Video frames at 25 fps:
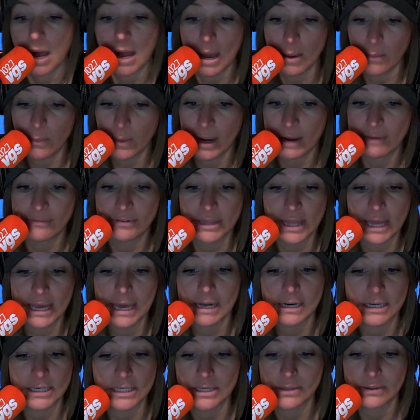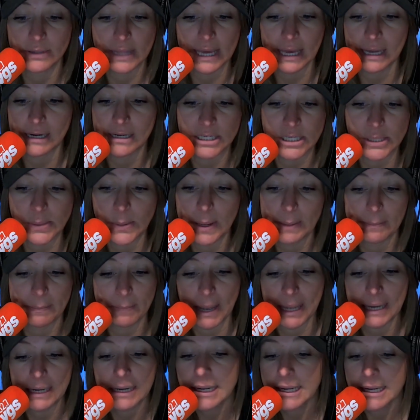whatever they got to do, they got to do it.
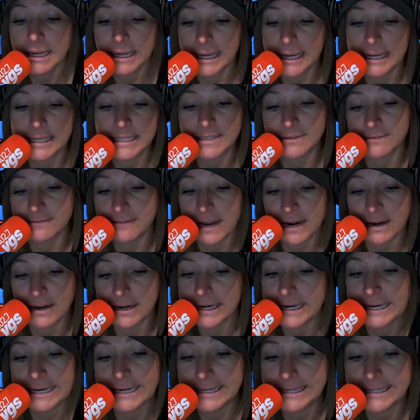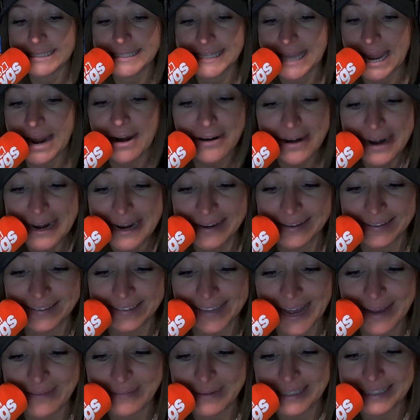But it's very scary.
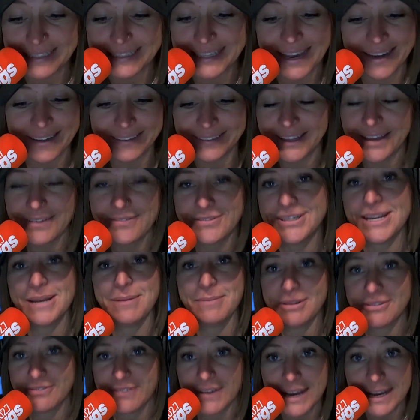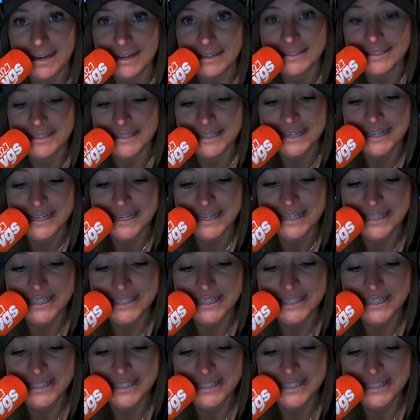I mean, got to love Jamie Foxx.